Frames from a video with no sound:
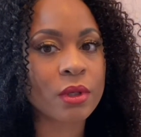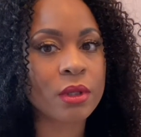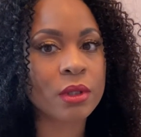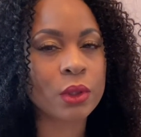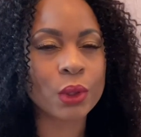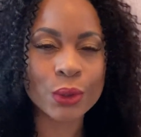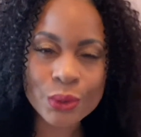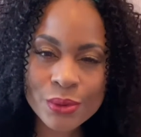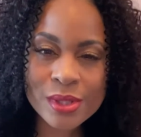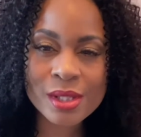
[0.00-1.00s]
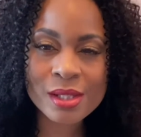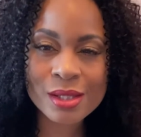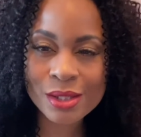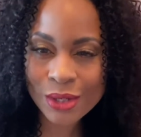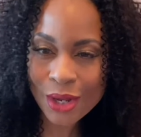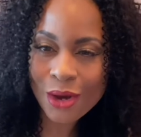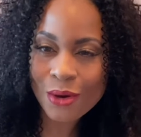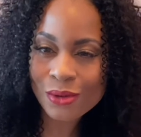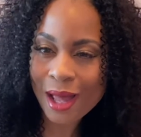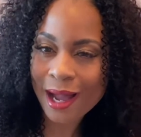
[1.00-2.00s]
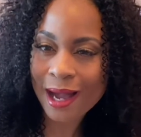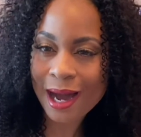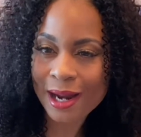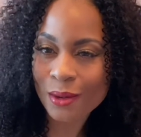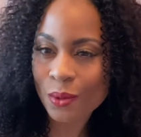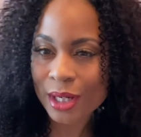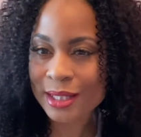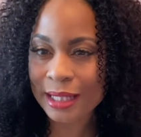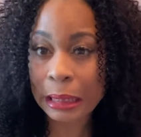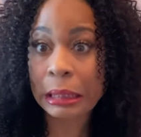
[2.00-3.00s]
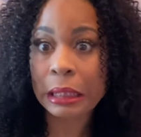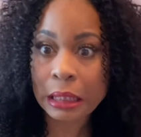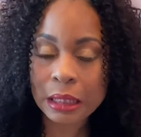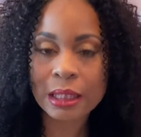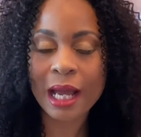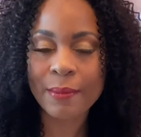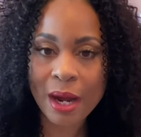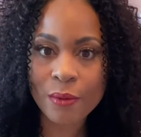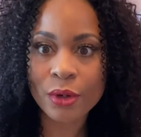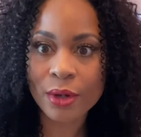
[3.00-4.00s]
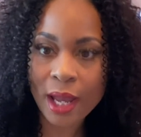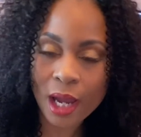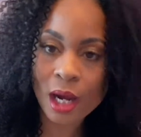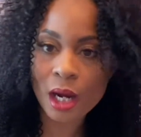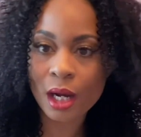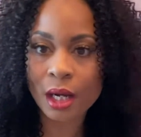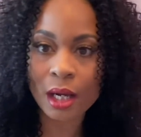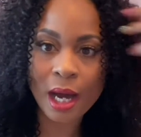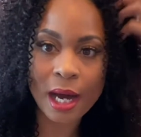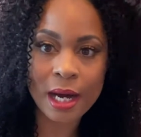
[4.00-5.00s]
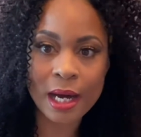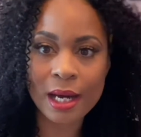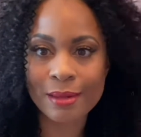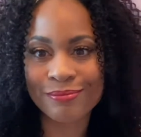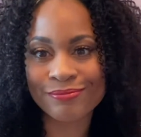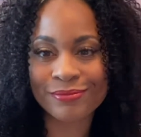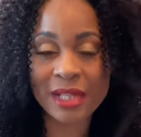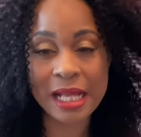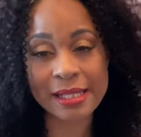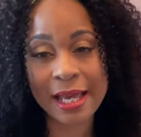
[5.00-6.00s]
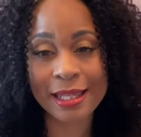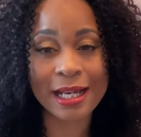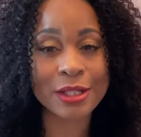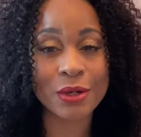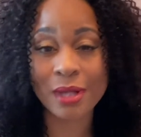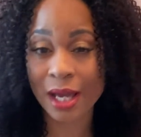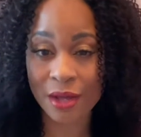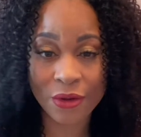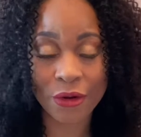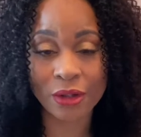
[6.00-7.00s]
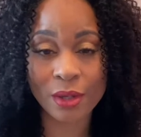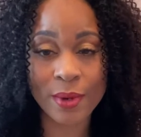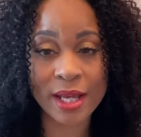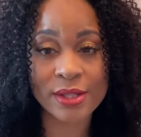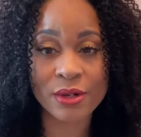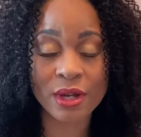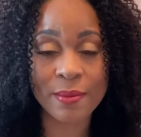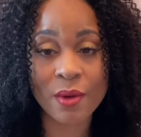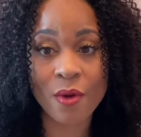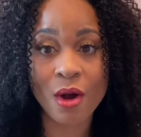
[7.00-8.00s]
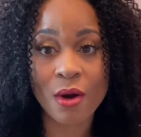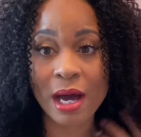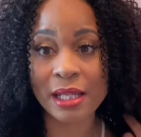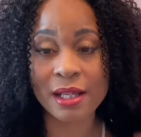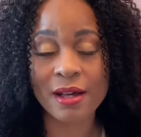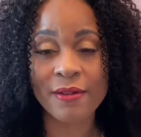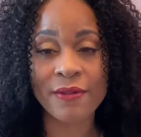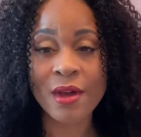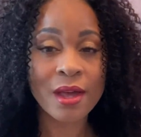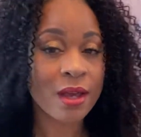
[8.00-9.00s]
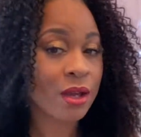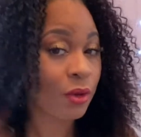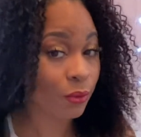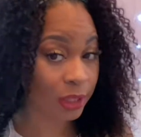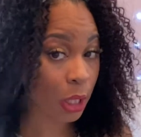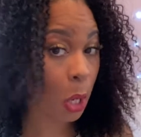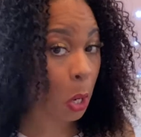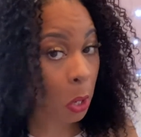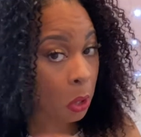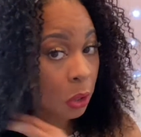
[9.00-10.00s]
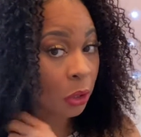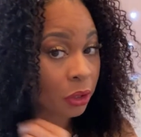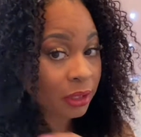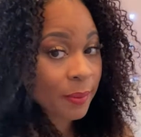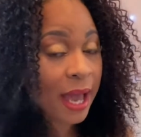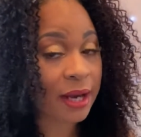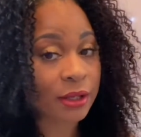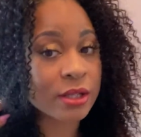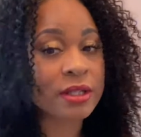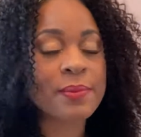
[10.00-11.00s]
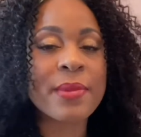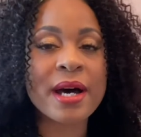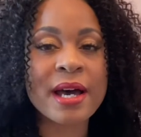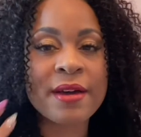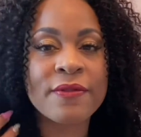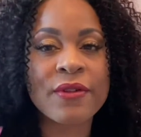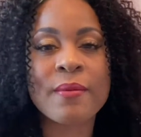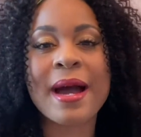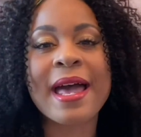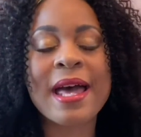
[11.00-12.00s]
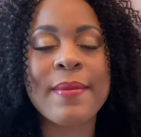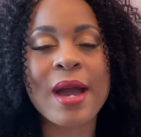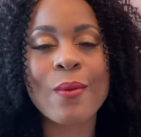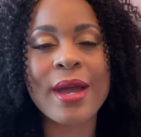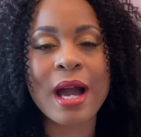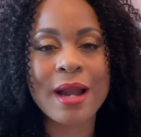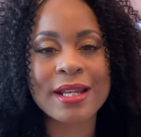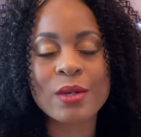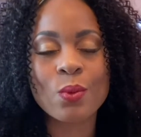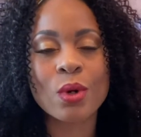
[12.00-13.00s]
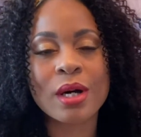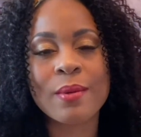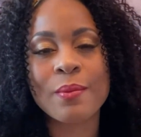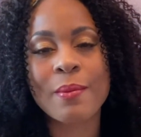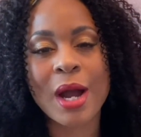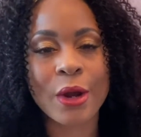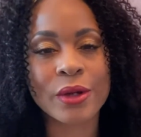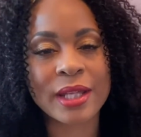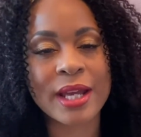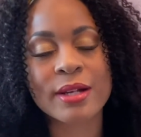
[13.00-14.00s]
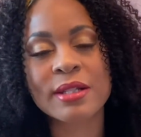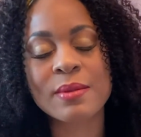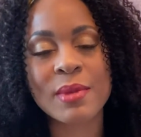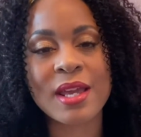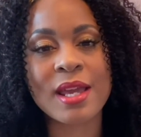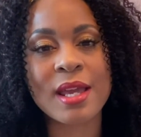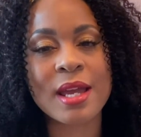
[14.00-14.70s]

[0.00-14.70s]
loose, you know, like I kind of want it to look like my real hair. Not saying that I don't like other curly wigs, don't get me wrong. I love really all curly patterns, but for my headband wig, I did want my curly hair to be